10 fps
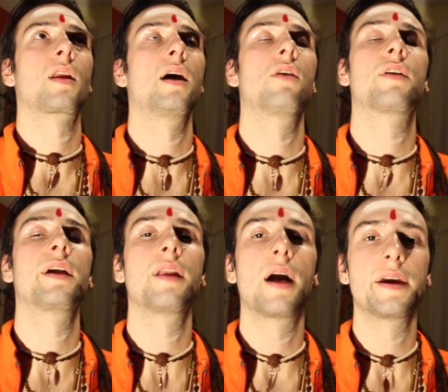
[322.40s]
how
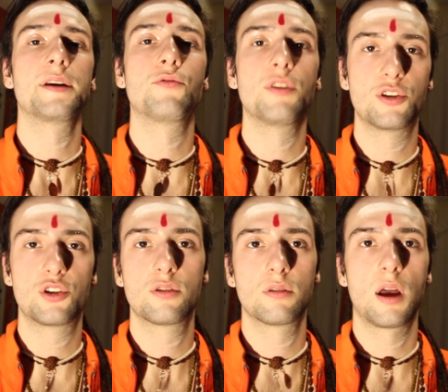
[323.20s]
can I
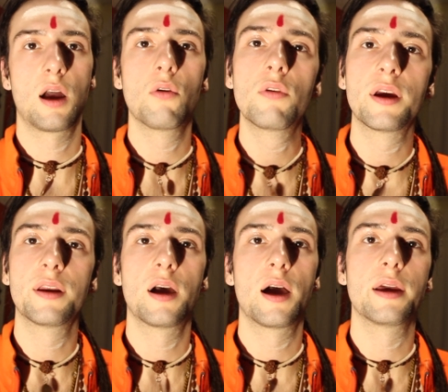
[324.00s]
enrich? How
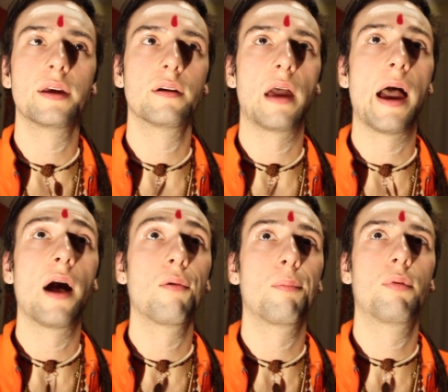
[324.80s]
can I
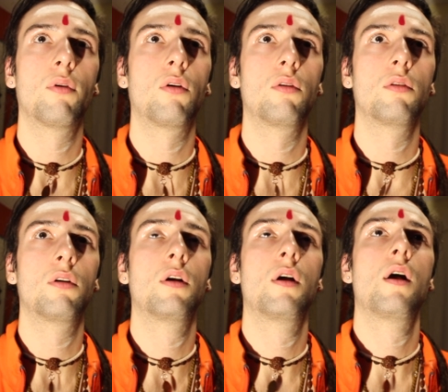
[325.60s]
help? Or
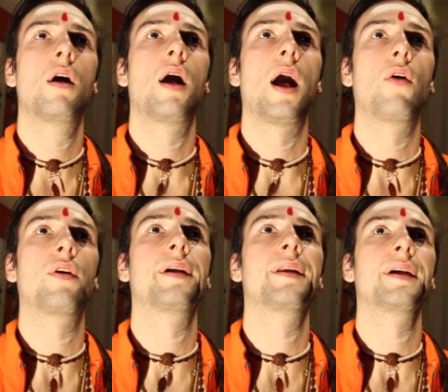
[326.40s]
how
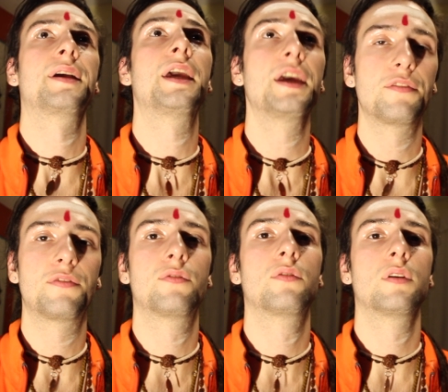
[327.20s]
can I
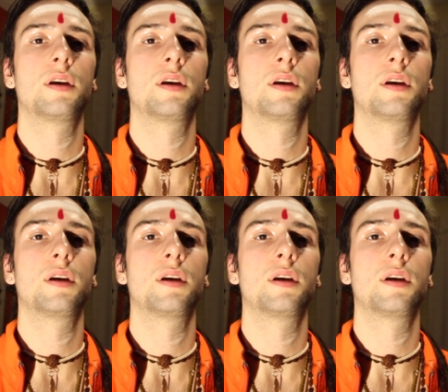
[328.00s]
give?